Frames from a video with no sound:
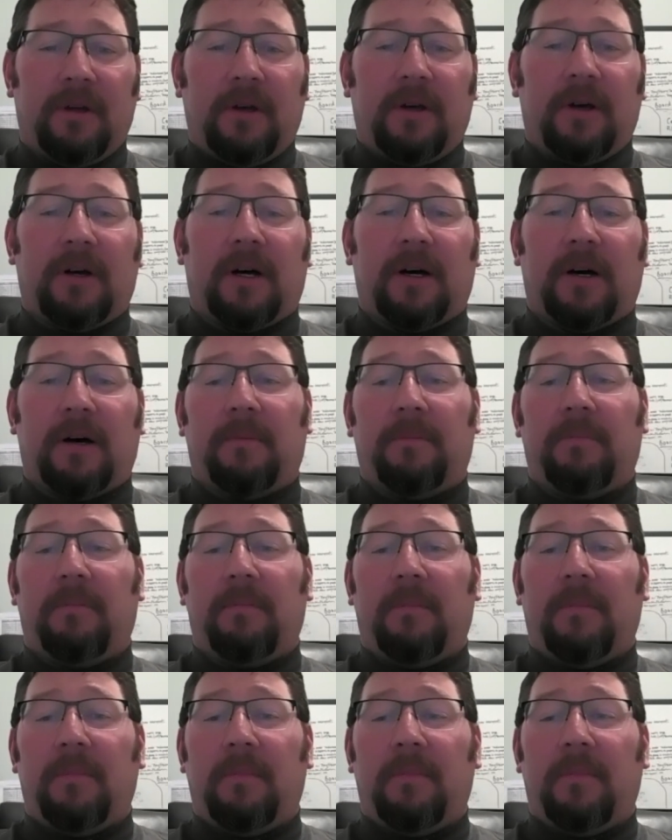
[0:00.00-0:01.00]
Um,
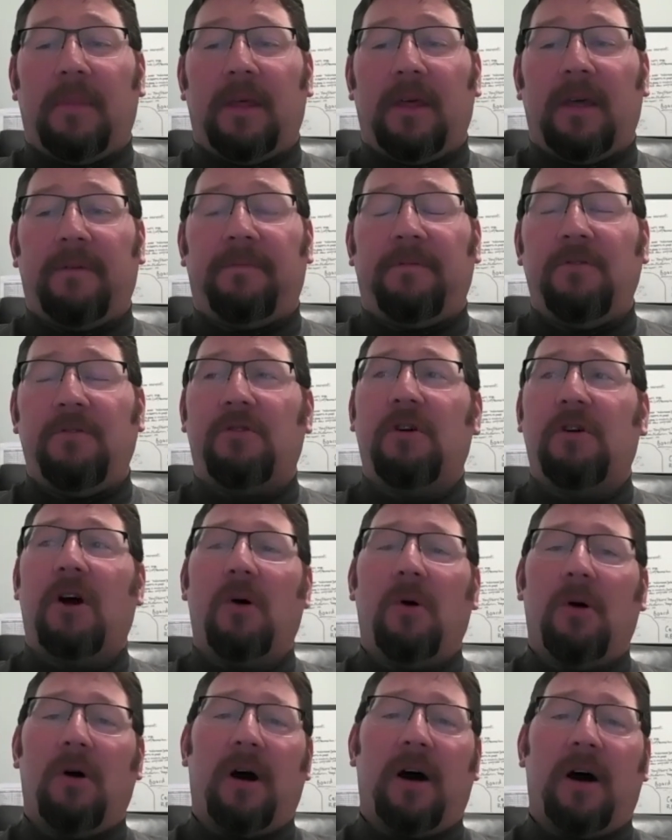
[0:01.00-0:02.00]
if you
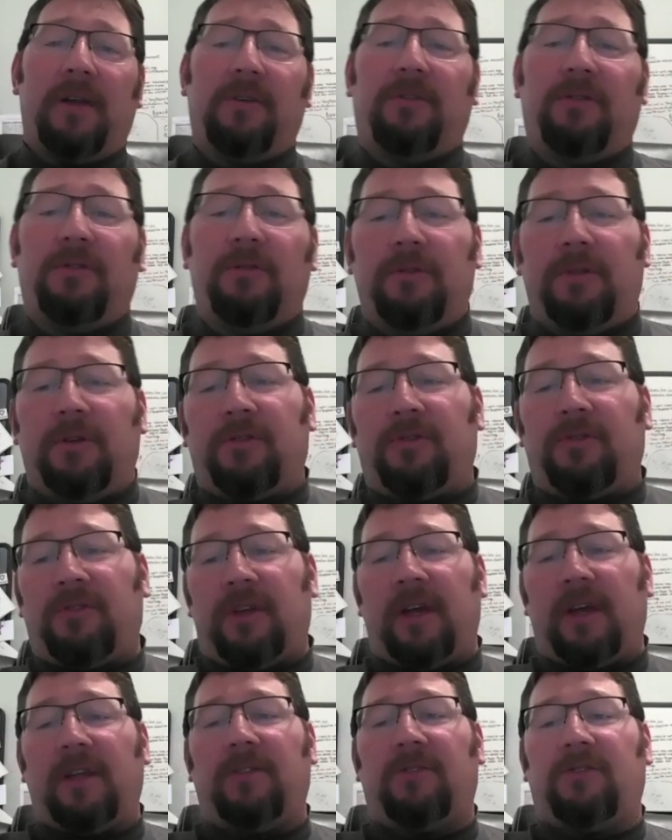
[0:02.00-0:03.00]
go on to the
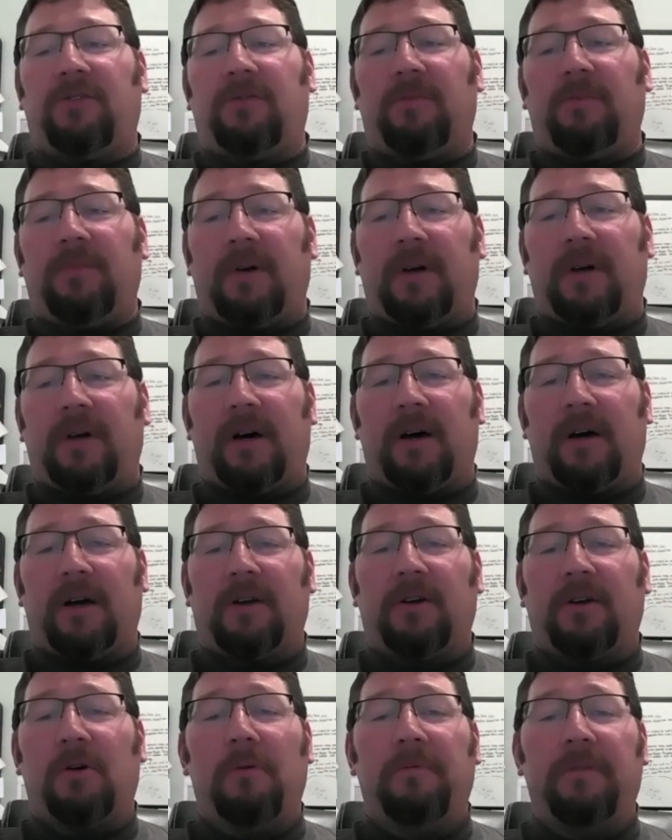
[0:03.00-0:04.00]
state's uh,
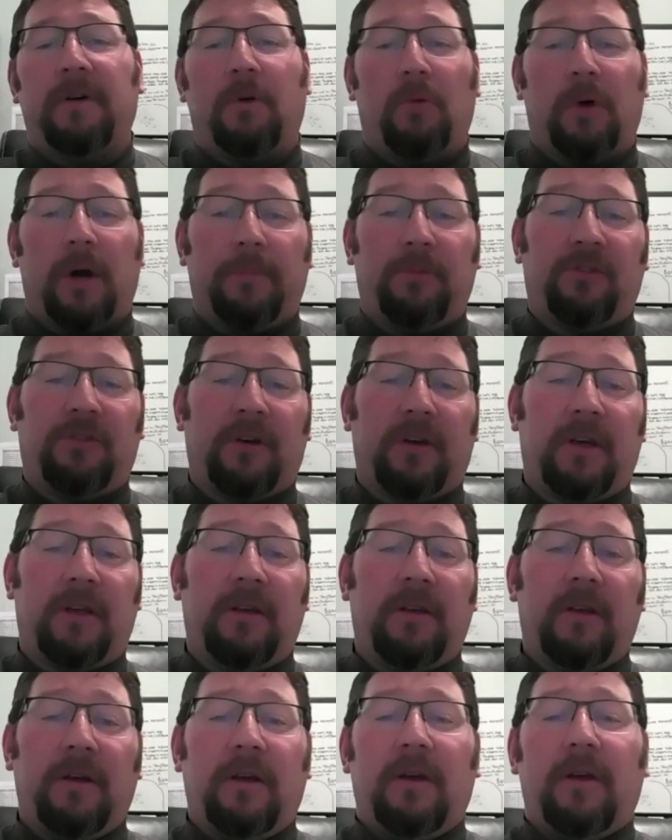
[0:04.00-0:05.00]
COVID
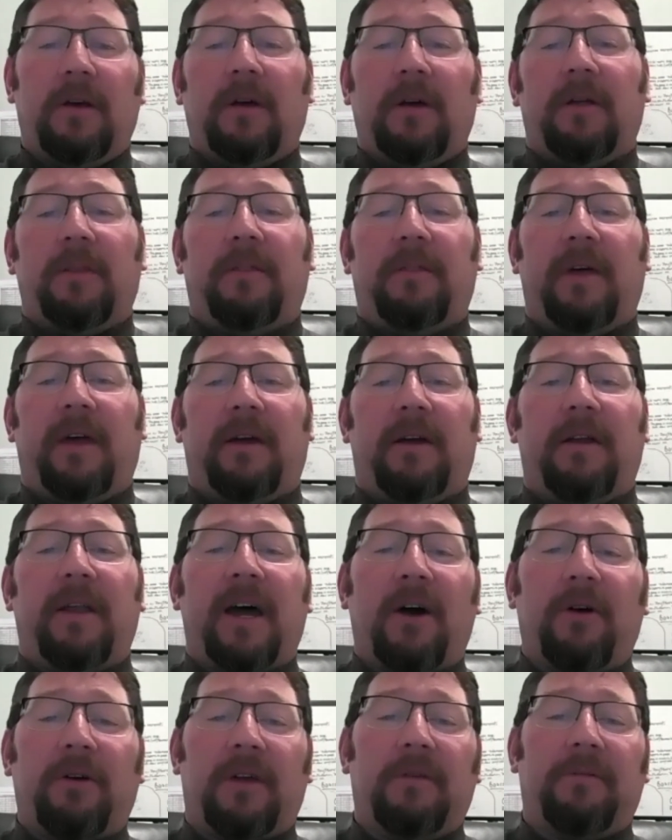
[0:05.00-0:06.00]
website, they are
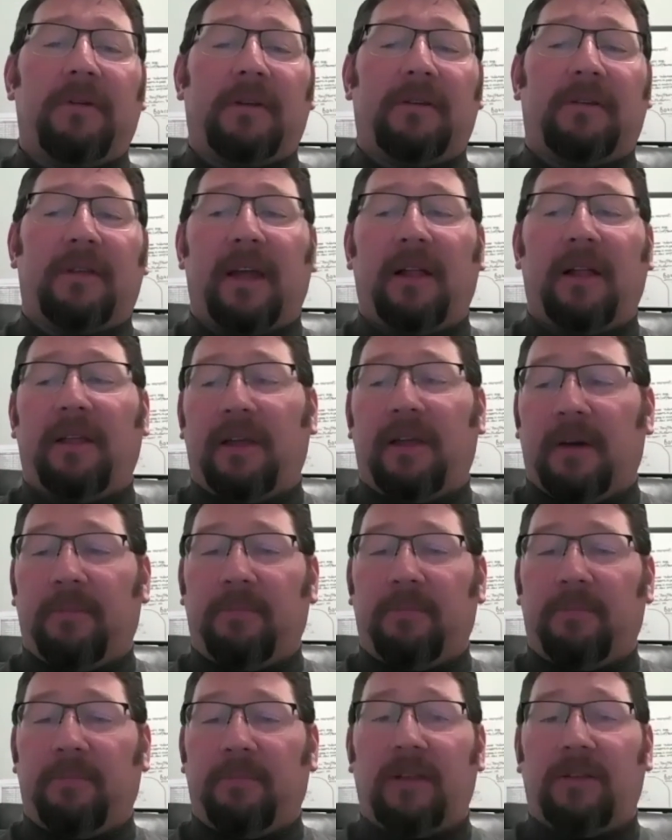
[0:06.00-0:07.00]
now giving daily
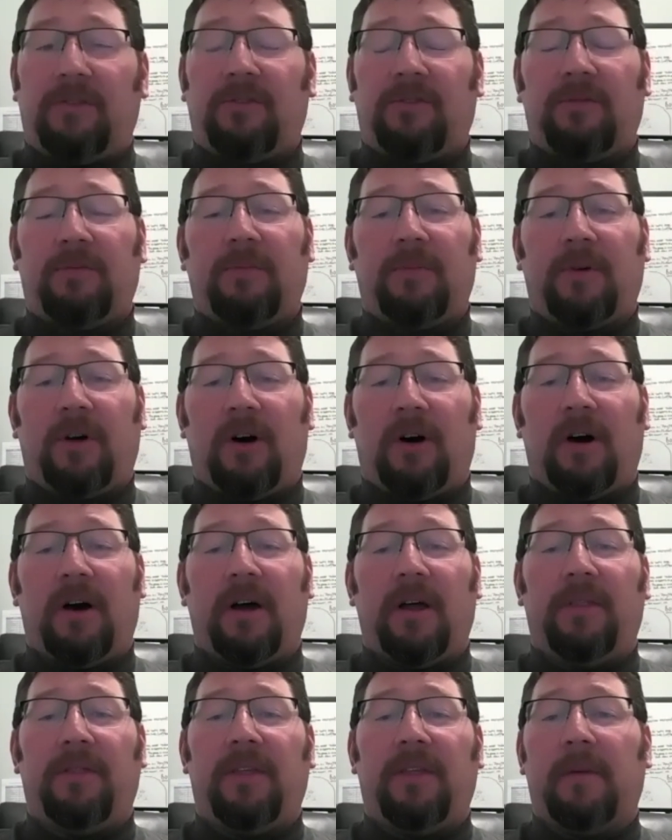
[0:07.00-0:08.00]
updates
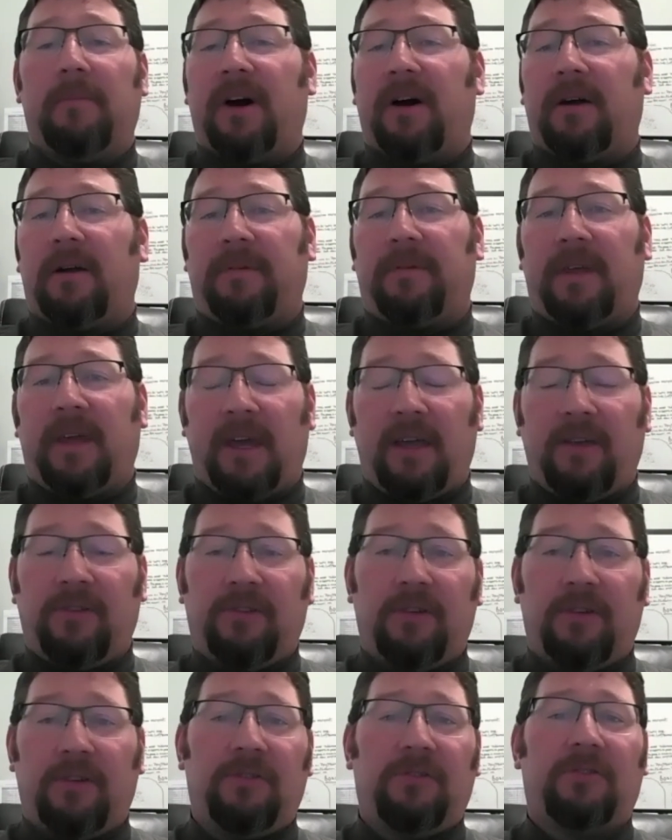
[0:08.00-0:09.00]
on the amount of
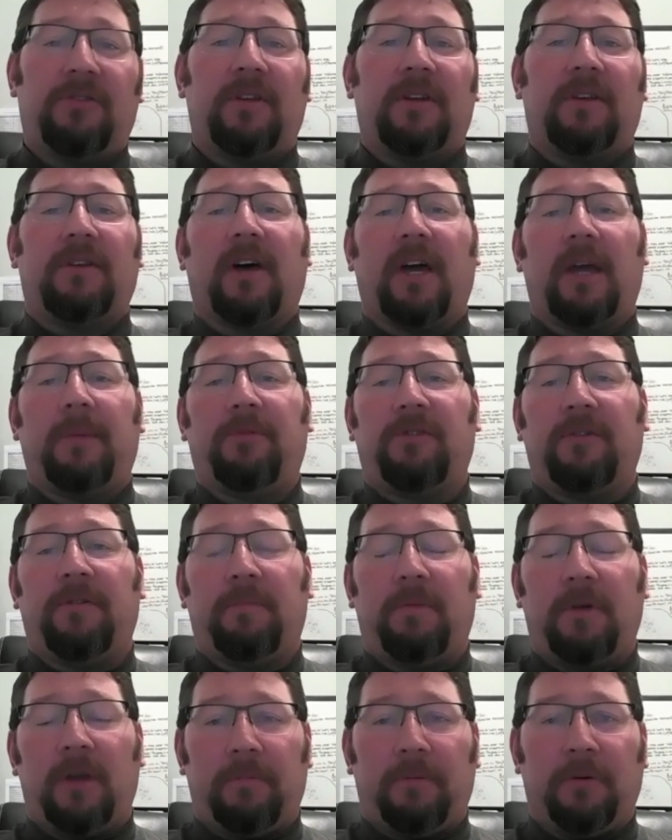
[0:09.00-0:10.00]
cases, the types
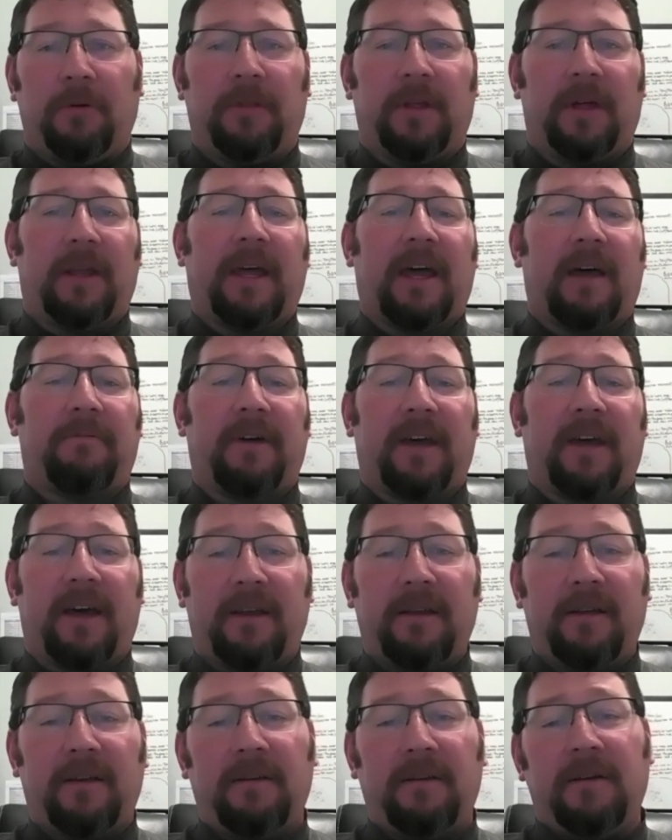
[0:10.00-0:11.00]
of people that have
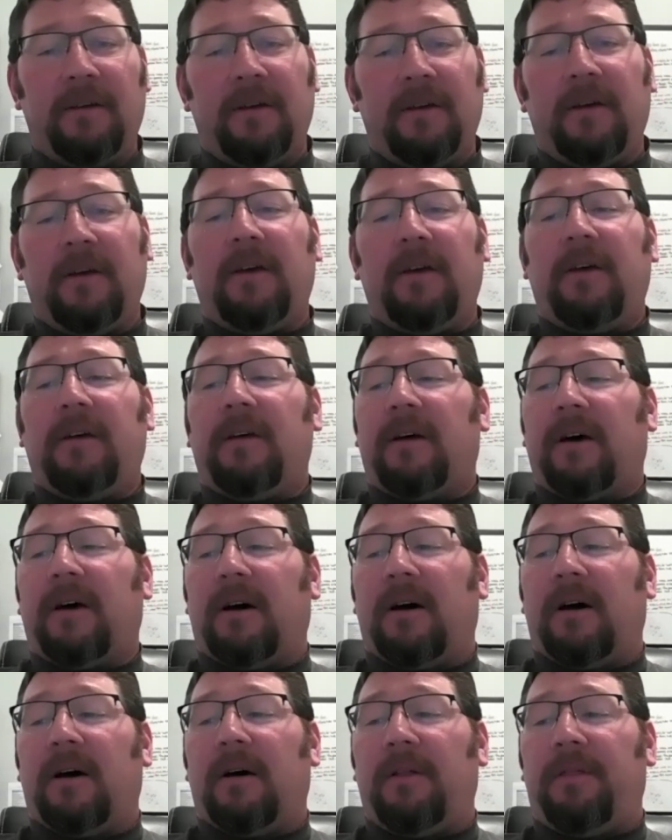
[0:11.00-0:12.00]
had it,
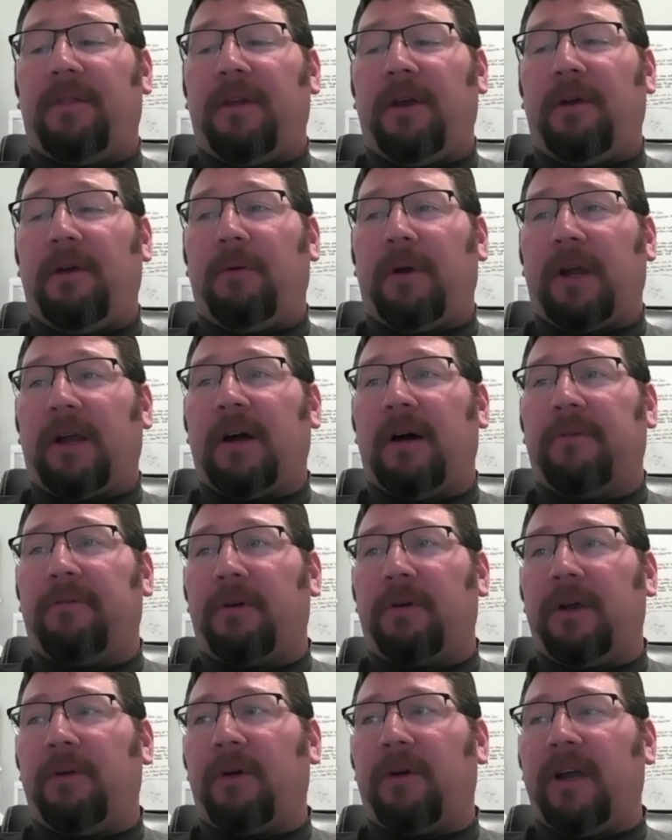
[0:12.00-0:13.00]
uh, the
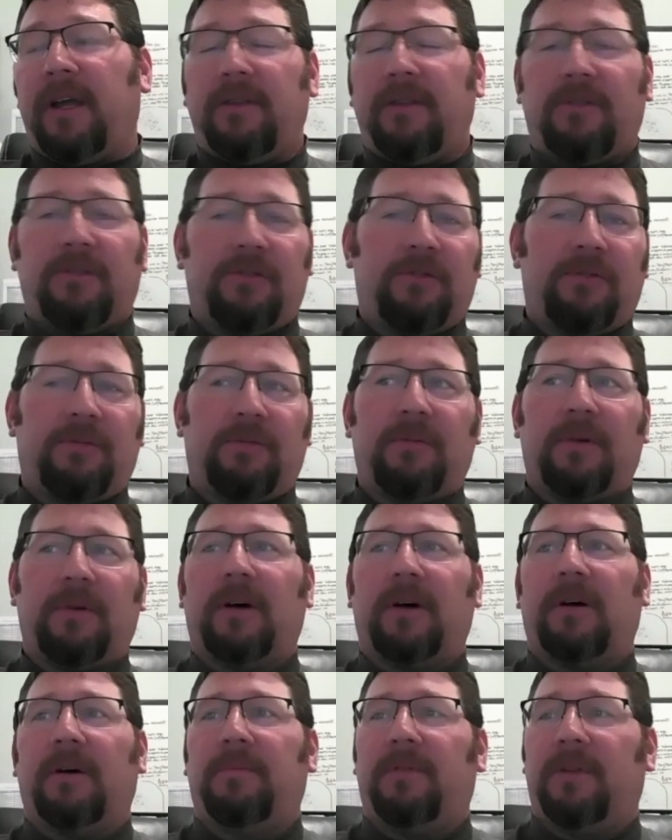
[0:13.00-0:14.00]
recovery rates.
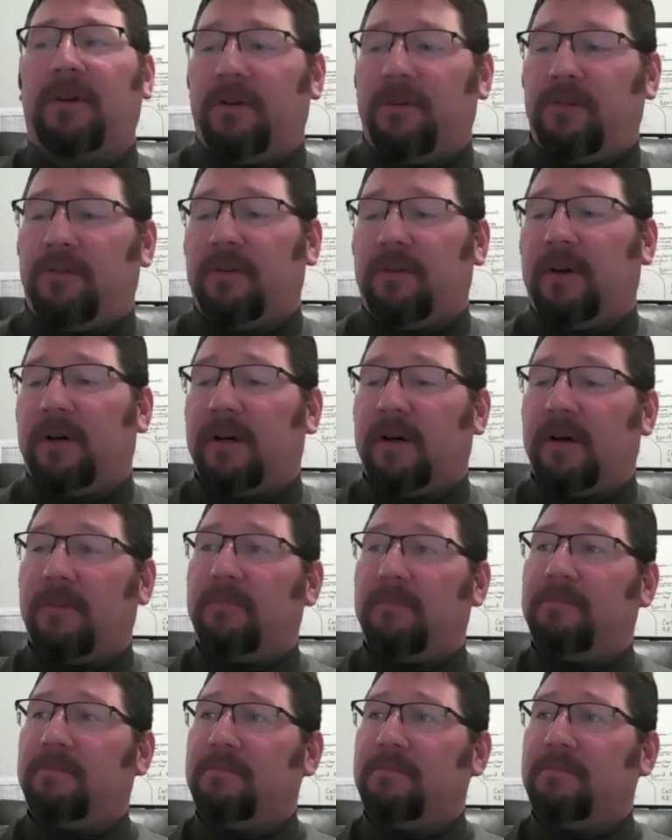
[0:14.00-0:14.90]
Uh, there's um,